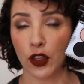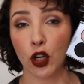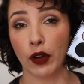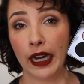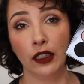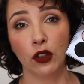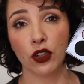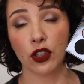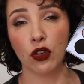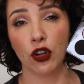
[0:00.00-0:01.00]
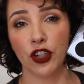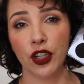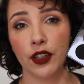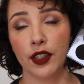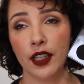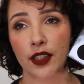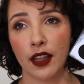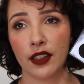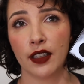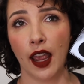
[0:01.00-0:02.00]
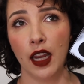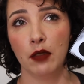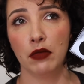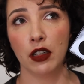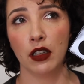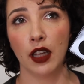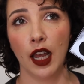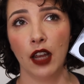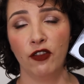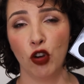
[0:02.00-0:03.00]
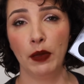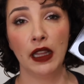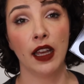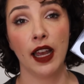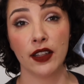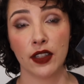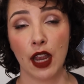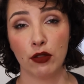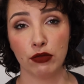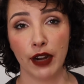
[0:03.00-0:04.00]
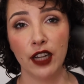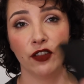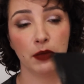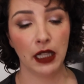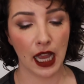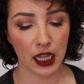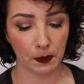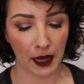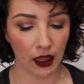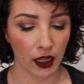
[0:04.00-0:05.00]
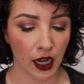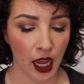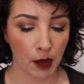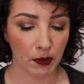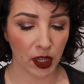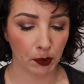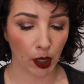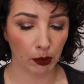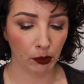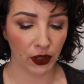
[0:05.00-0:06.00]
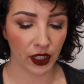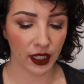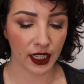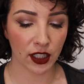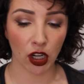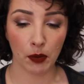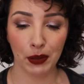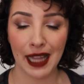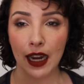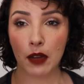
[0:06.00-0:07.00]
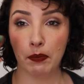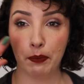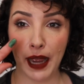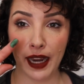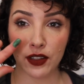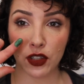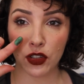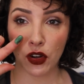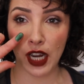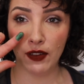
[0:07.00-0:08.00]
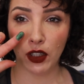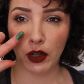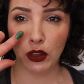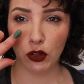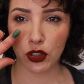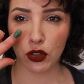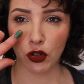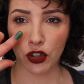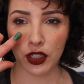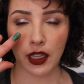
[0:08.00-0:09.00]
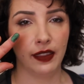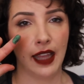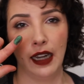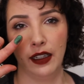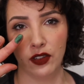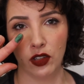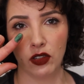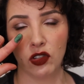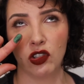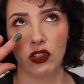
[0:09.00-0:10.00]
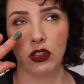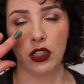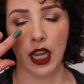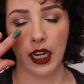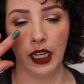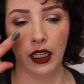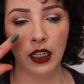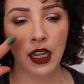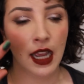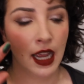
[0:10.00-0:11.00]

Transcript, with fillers: The green looks gorgeous. It's that same formula as that red from the last palette, but the problem with it is it's got a blackened base. So even though it looks gorgeous, and that is stunning,